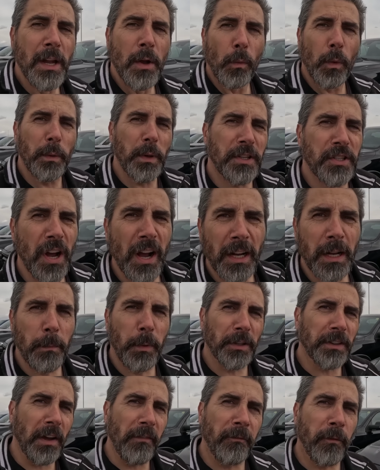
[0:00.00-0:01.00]
When we talk
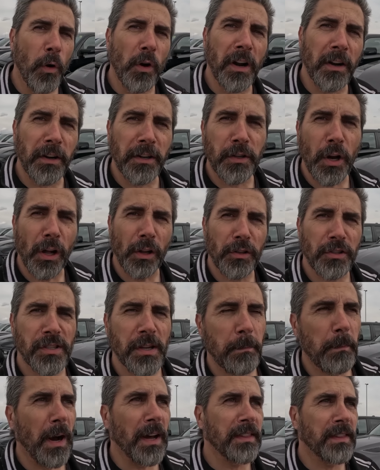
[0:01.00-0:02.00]
about the $400 a
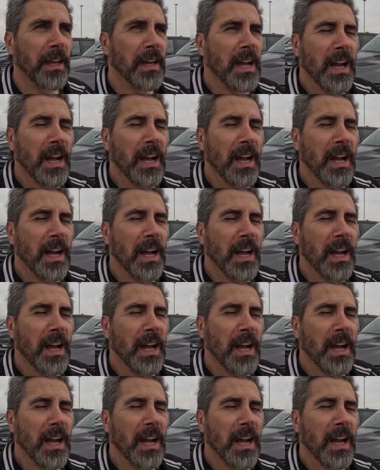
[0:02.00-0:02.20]
month